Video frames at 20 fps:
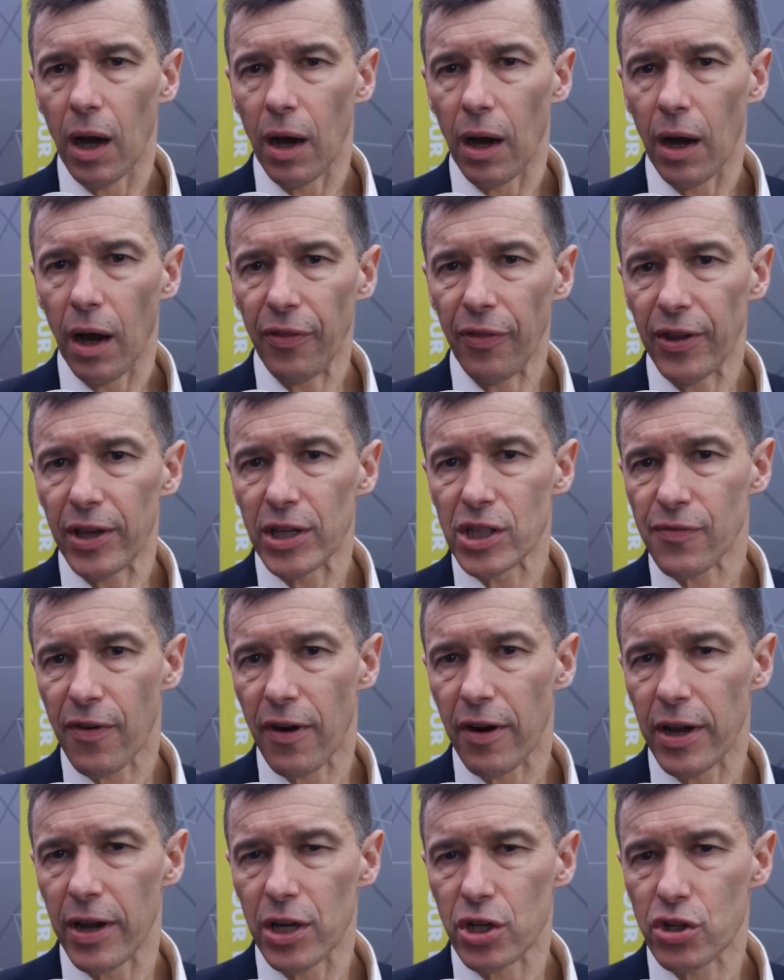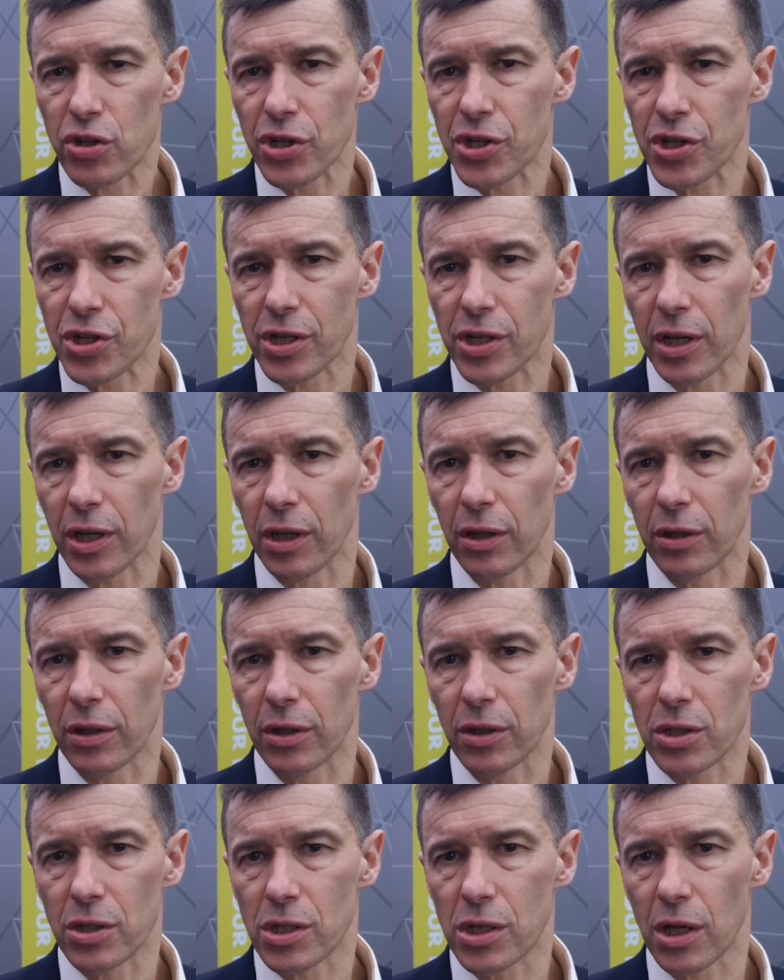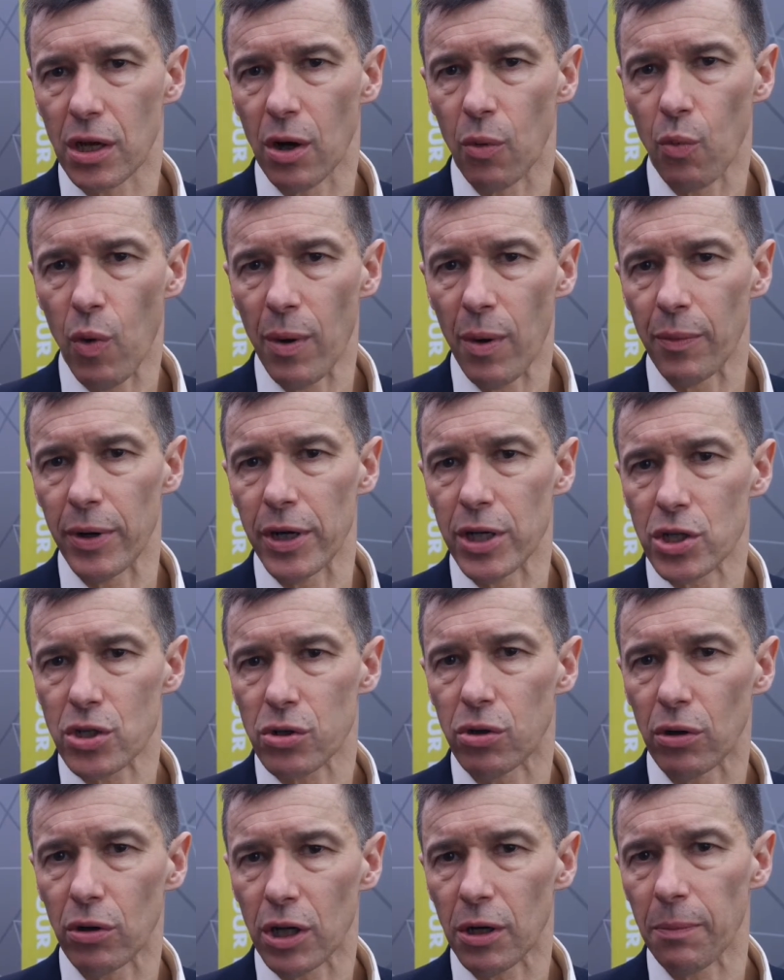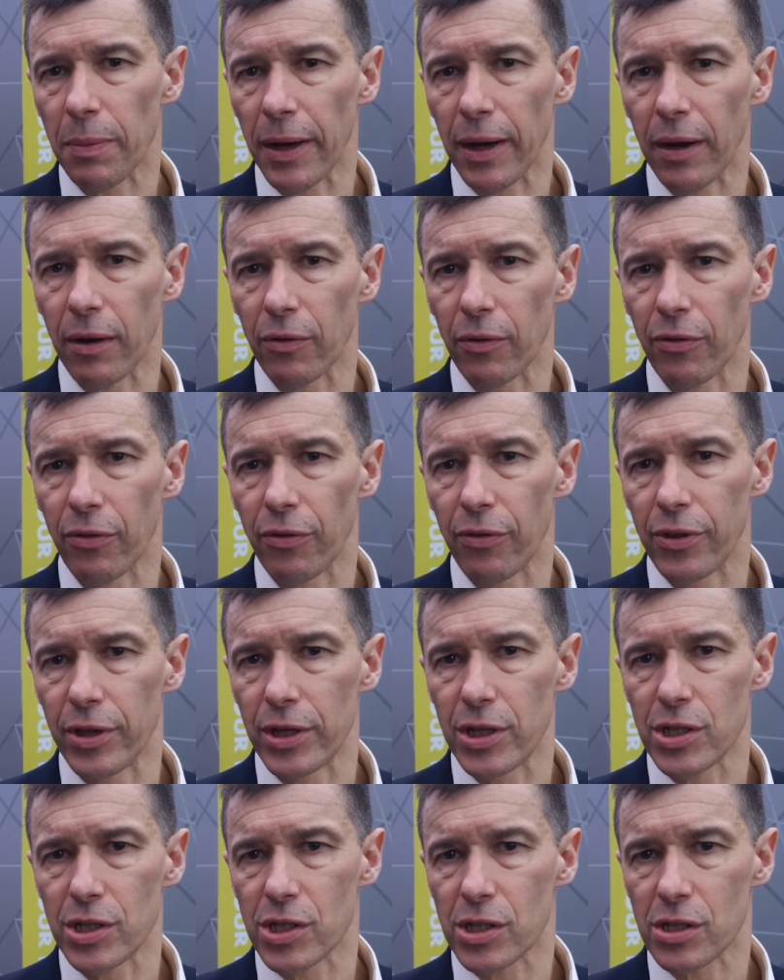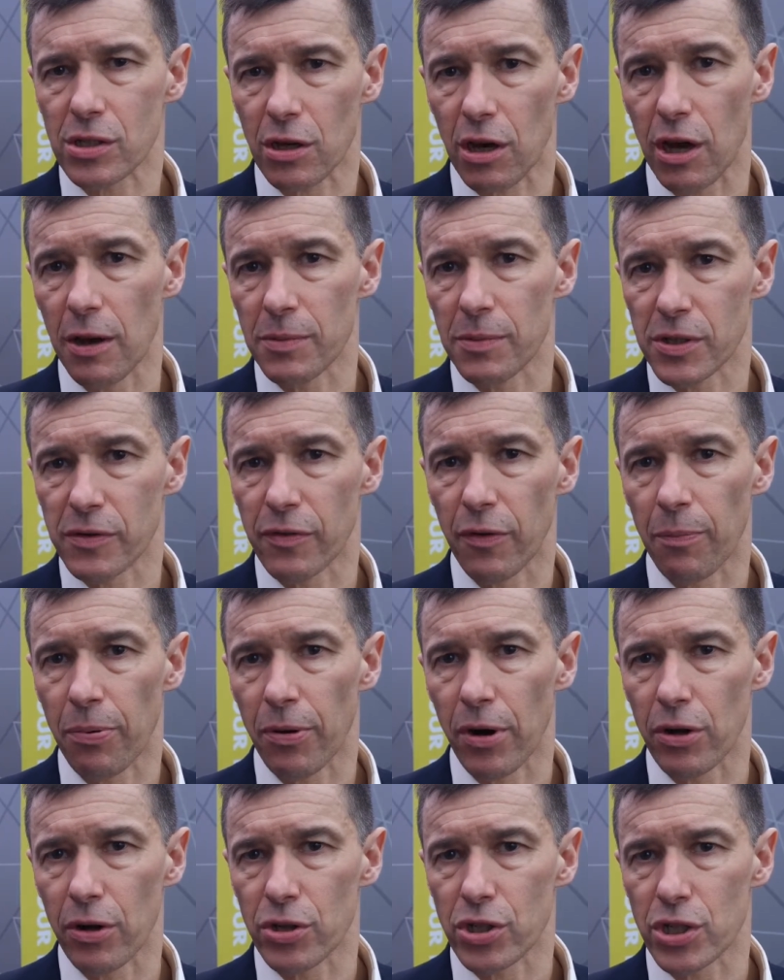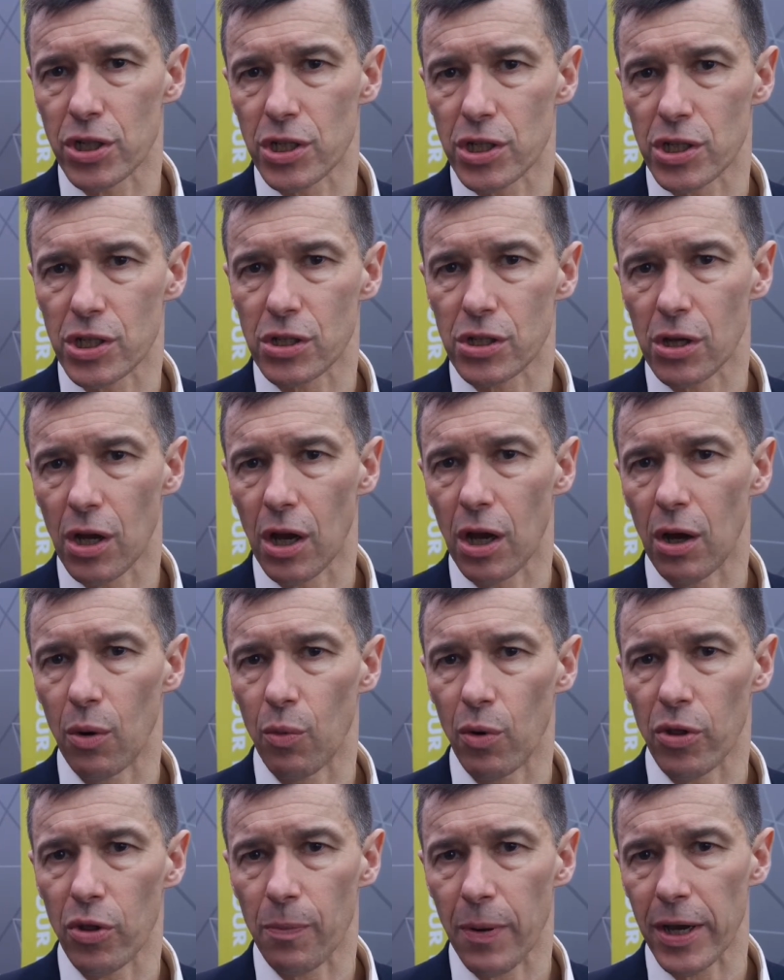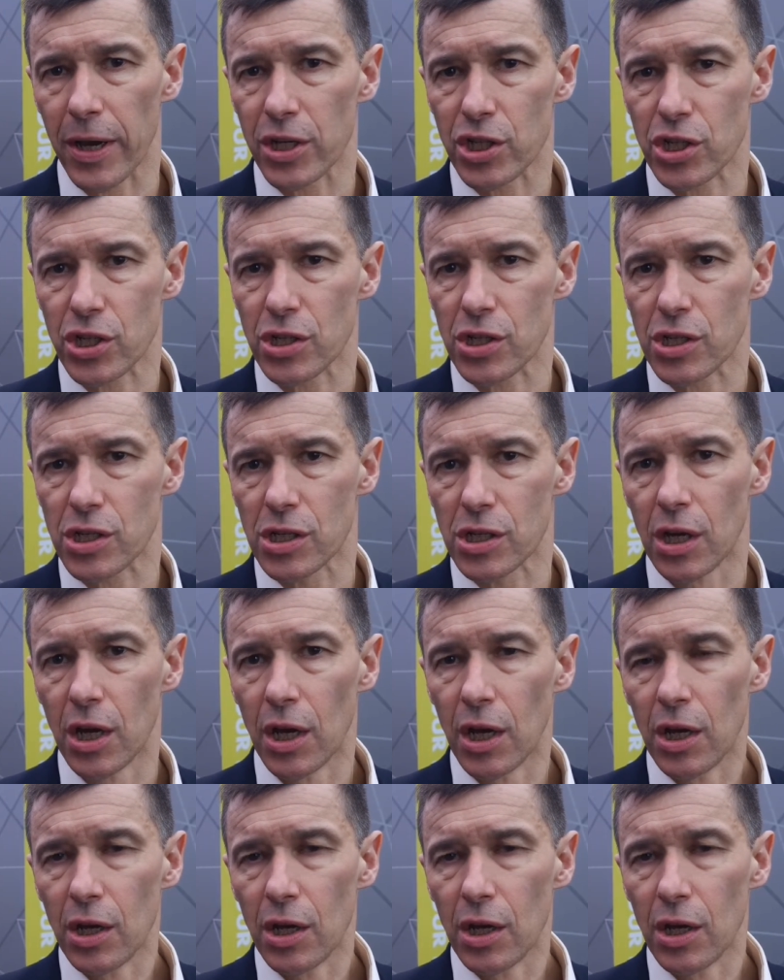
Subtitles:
I think it's very interesting that when we talk about these types of approaches with patients,